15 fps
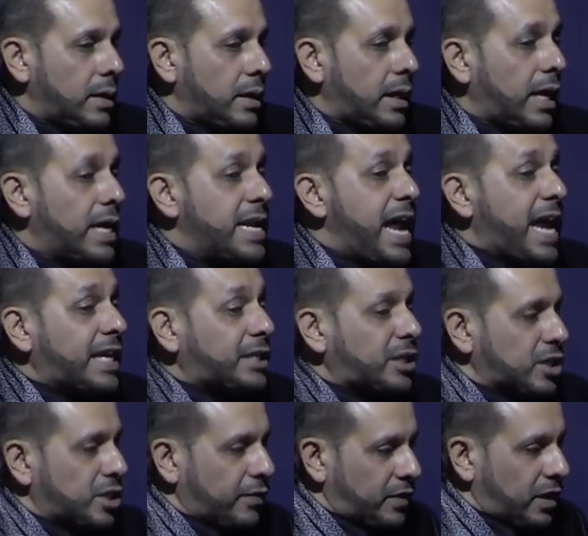
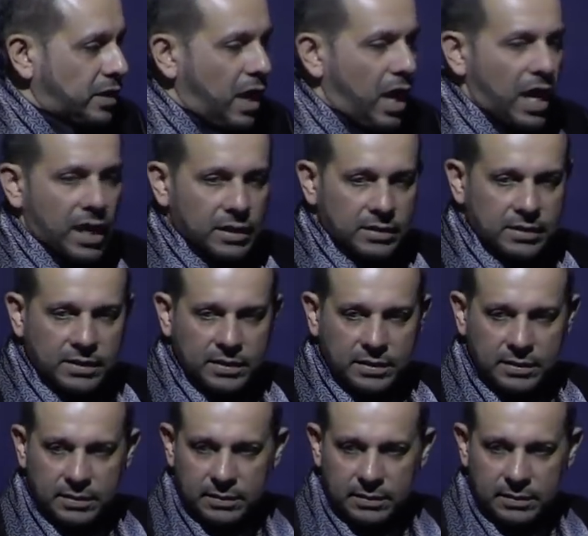connectors of the dots,